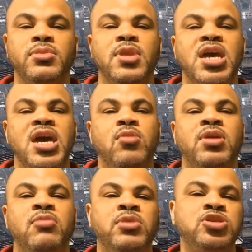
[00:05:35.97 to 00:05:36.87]
when I went
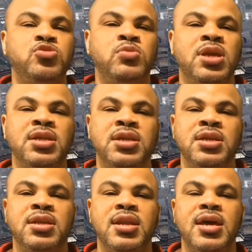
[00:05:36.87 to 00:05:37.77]
to London,
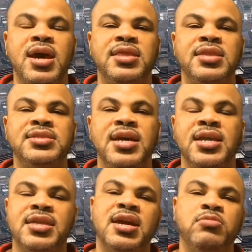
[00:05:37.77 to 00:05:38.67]
I decided that I
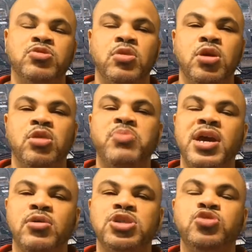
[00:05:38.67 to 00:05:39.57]
was going to go to Paris
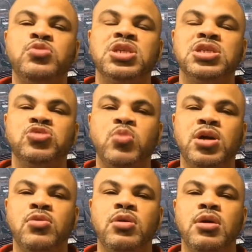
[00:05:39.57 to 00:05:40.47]
too just as well.
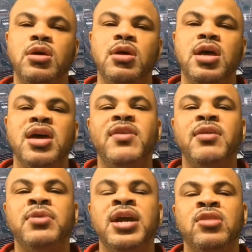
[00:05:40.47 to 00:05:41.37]
If I would have got
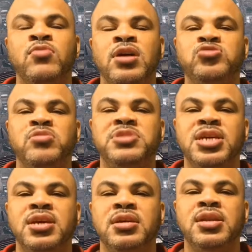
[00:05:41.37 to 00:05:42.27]
a round trip ticket,
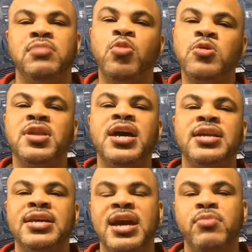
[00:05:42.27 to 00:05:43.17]
more than likely I would
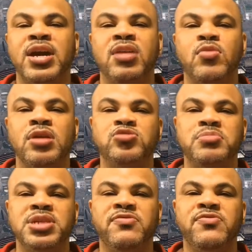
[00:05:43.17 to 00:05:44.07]
have got a round trip ticket
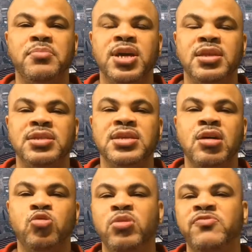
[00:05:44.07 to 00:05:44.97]
from London. So I would have went
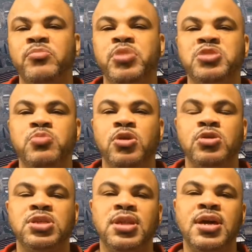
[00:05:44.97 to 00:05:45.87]
from Pittsburgh to
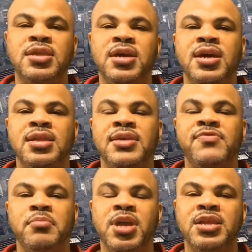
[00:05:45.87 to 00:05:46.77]
London and then from
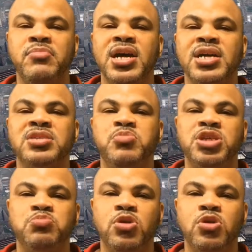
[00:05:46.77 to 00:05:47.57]
London back to Pittsburgh,